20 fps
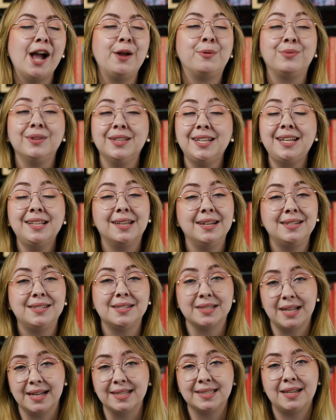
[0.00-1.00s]
I really liked
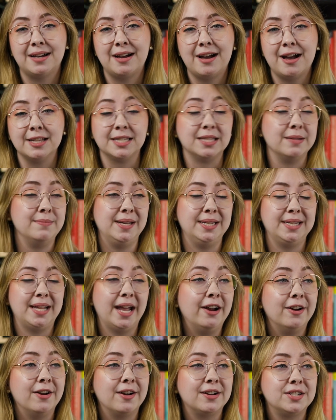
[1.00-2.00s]
Alessa as the main
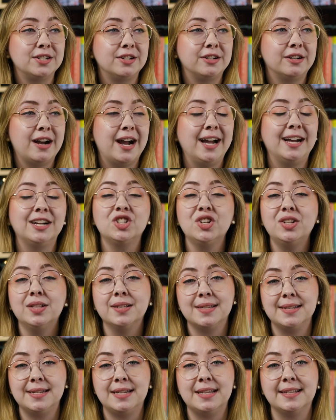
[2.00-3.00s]
character. I actually
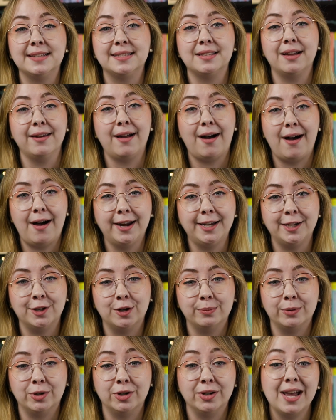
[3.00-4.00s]
listened to this on
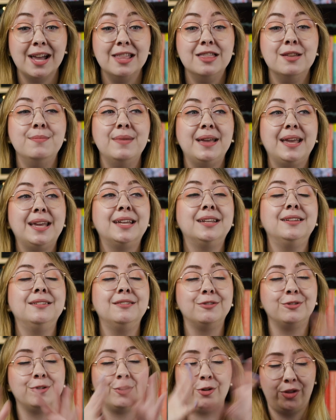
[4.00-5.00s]
audiobook, and
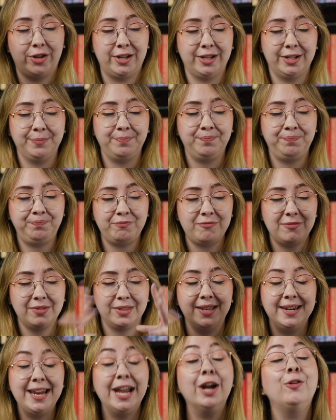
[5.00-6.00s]
the
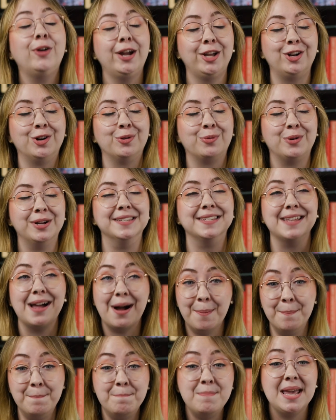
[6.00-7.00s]
narrator was
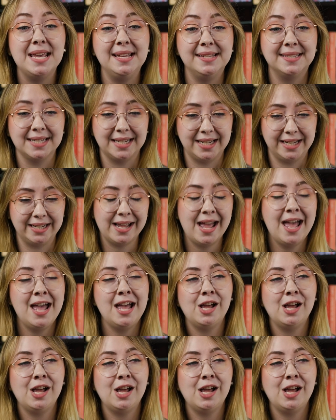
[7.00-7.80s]
amazing.